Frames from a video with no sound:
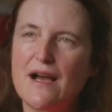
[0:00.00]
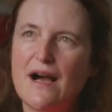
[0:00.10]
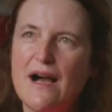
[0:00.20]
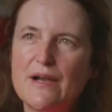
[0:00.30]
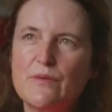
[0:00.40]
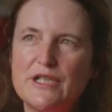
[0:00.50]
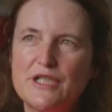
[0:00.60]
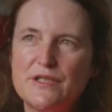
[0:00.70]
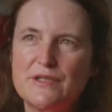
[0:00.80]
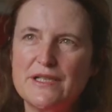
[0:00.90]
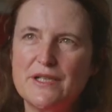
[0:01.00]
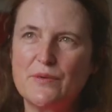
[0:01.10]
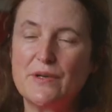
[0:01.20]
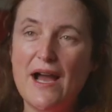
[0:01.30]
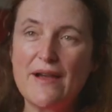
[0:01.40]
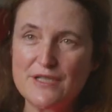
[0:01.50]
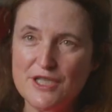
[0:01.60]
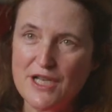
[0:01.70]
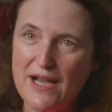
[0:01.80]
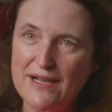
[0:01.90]
I wish, you know, when I was a
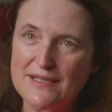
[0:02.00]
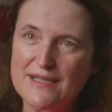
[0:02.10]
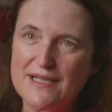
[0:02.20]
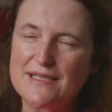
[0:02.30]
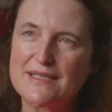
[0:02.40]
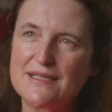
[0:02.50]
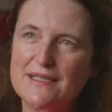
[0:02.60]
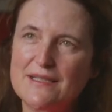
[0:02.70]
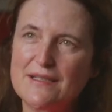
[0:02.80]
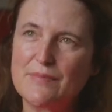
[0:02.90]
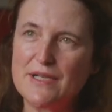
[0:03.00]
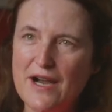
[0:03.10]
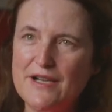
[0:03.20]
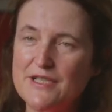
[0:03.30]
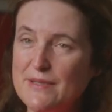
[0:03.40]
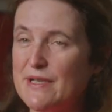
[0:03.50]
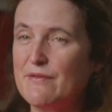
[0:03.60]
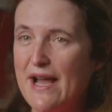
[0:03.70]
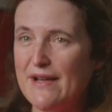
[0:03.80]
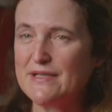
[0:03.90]
child, that Barnardos had been
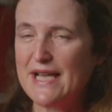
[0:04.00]
around to